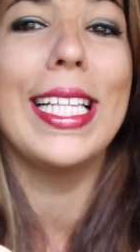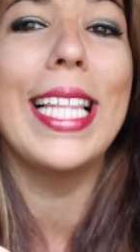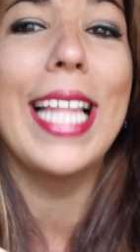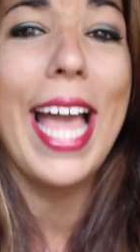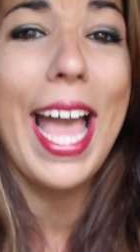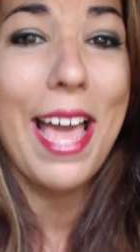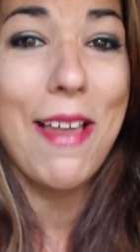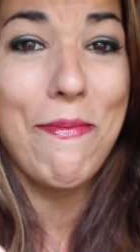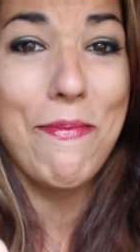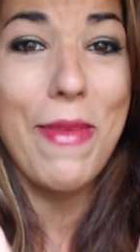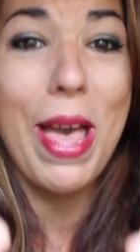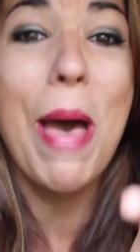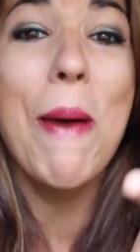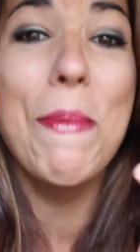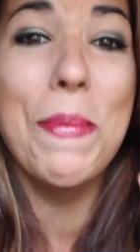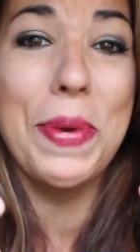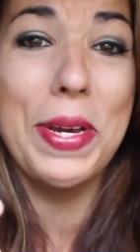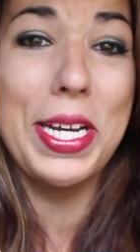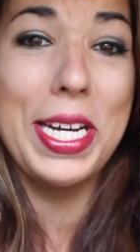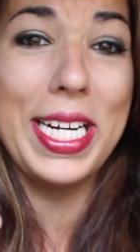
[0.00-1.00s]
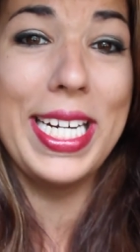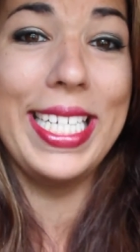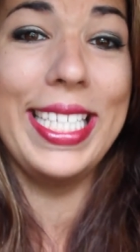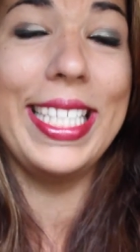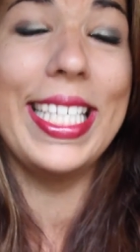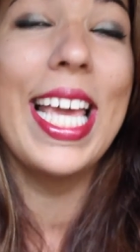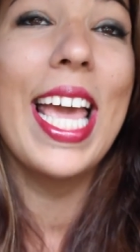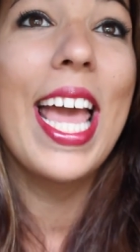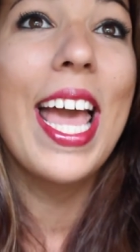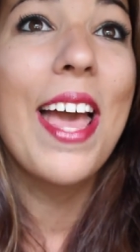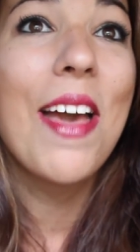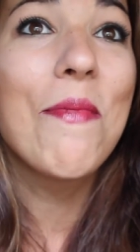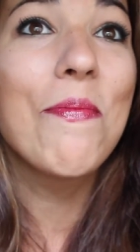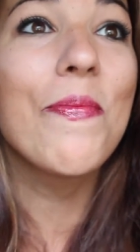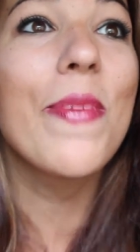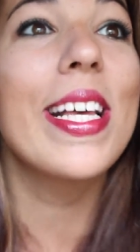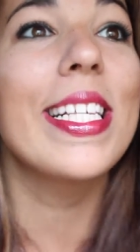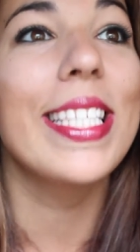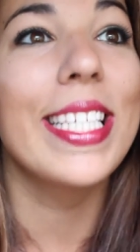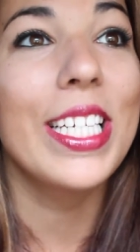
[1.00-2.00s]
Clan members
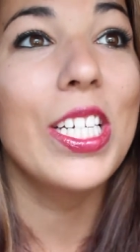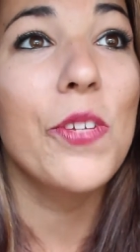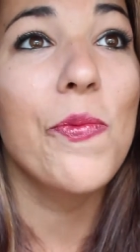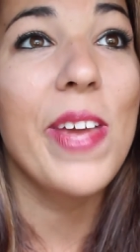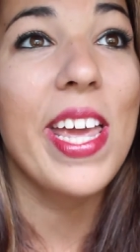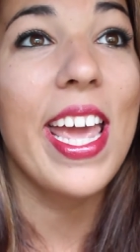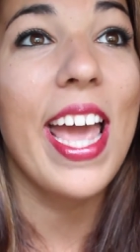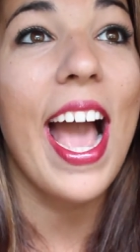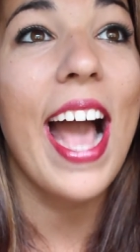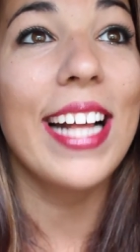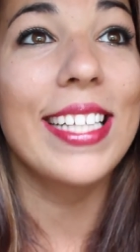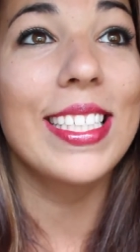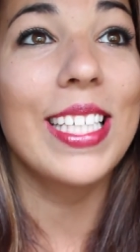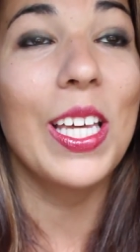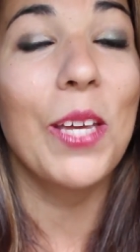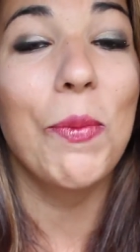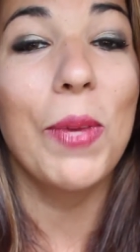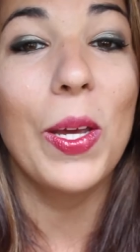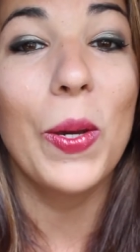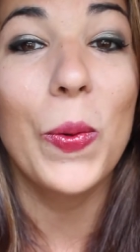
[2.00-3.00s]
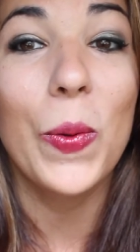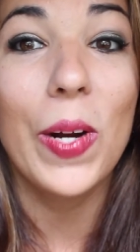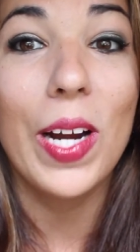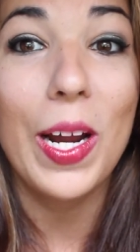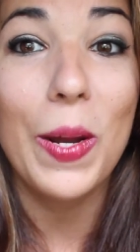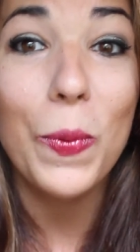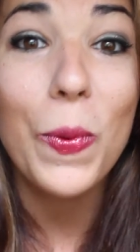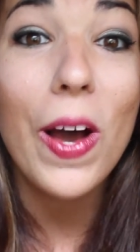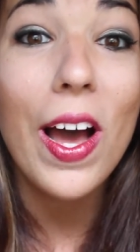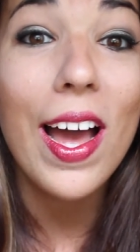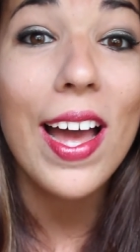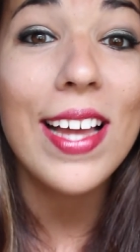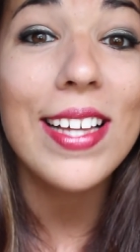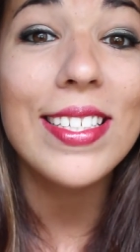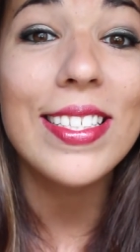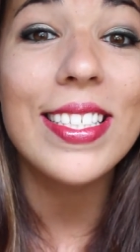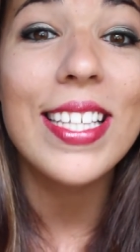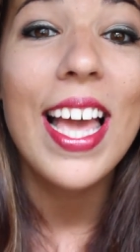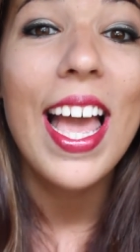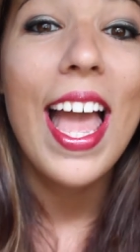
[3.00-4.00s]
message me asking me where I
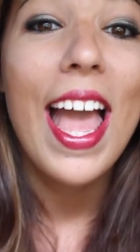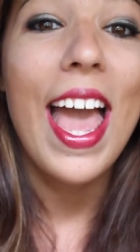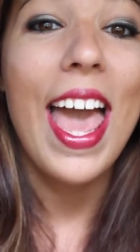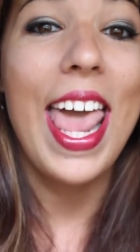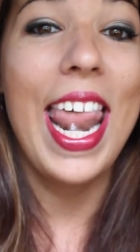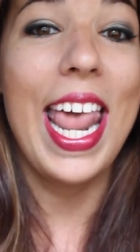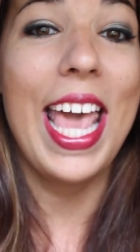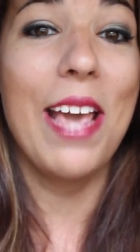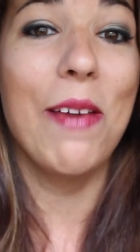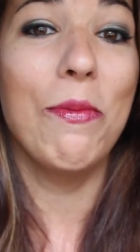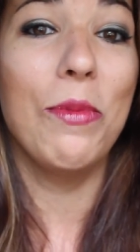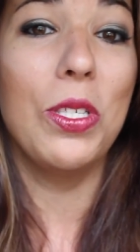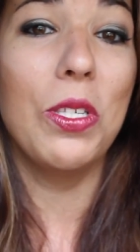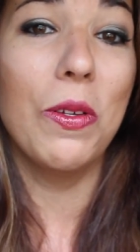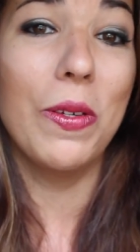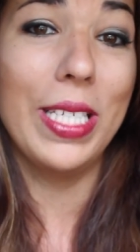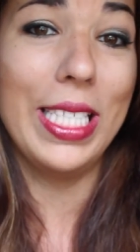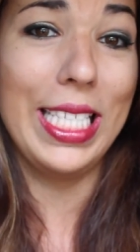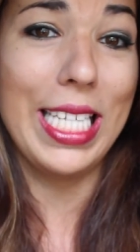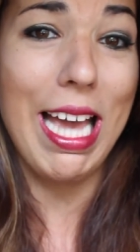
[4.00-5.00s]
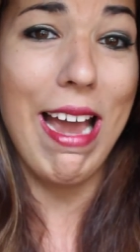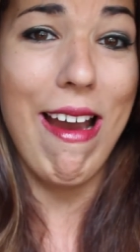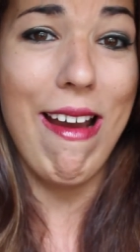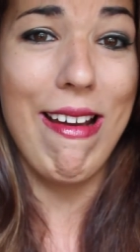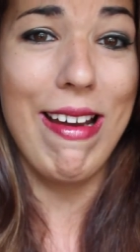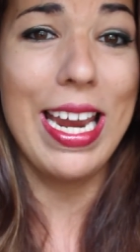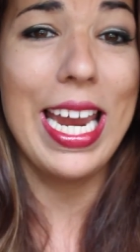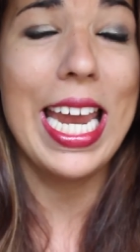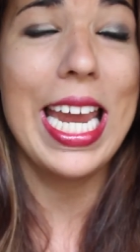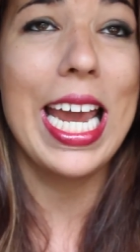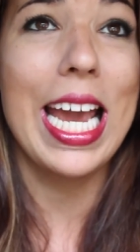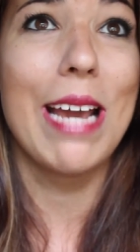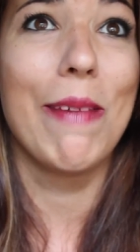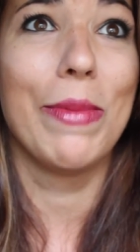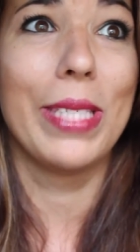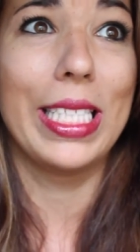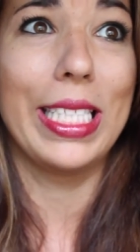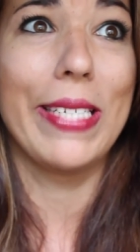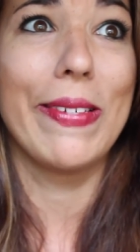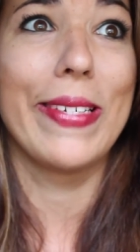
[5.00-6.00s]
was, and I am so sorry,
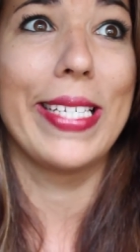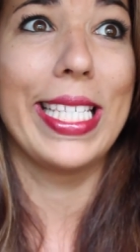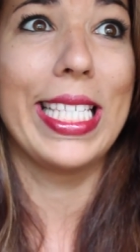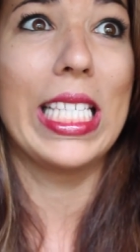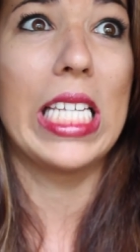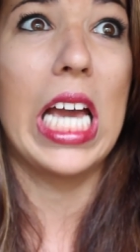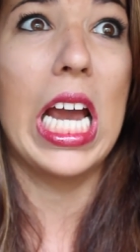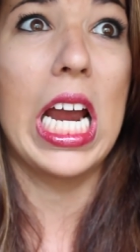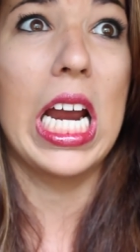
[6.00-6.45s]
I'm so sorry.